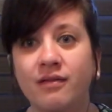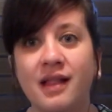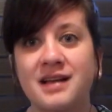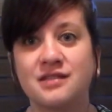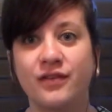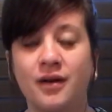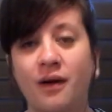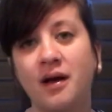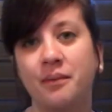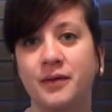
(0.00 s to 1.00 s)
last video
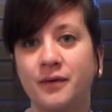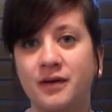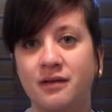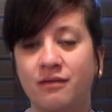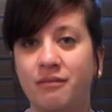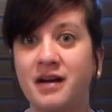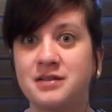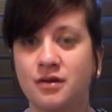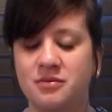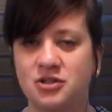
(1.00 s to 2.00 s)
I uploaded, my
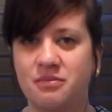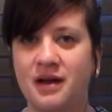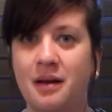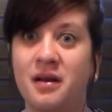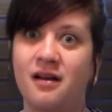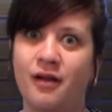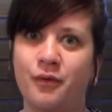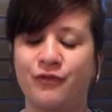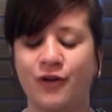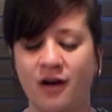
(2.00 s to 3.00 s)
sewing machine pad. I made another
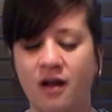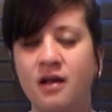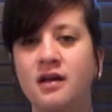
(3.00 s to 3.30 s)
one for her.